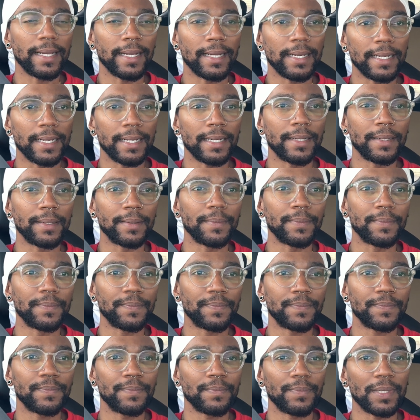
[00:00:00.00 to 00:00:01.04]

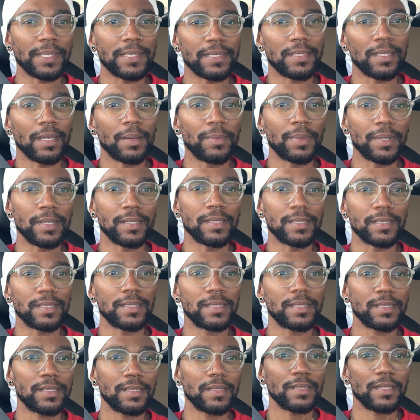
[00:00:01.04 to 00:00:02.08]
But
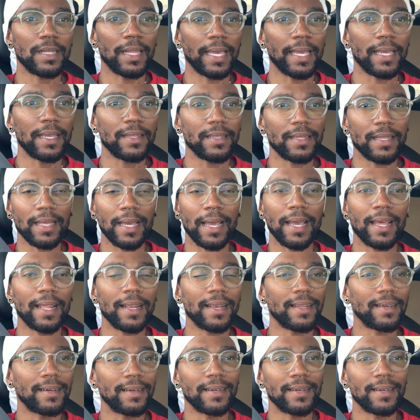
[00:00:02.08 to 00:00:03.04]
summers like that,